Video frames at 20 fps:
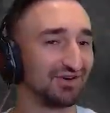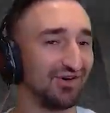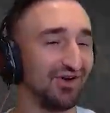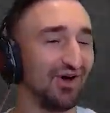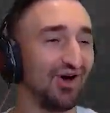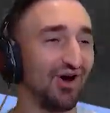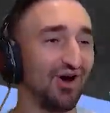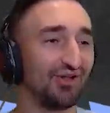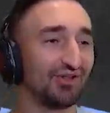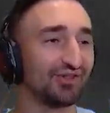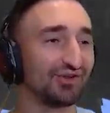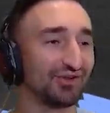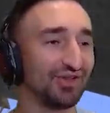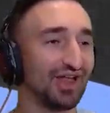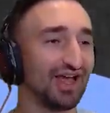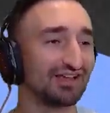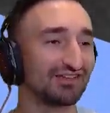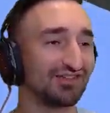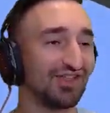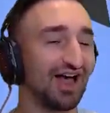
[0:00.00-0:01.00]
all in their
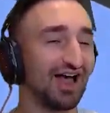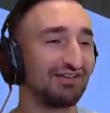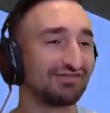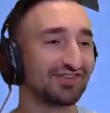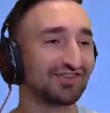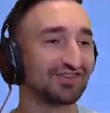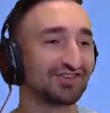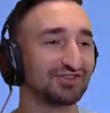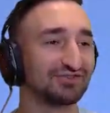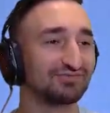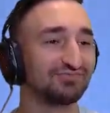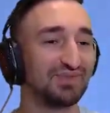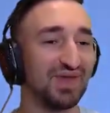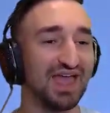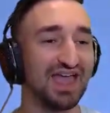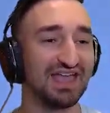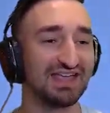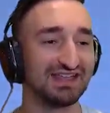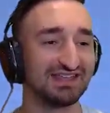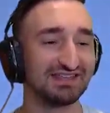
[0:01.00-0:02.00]
last lives. This Gotta get
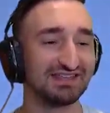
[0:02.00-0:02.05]
big. him on the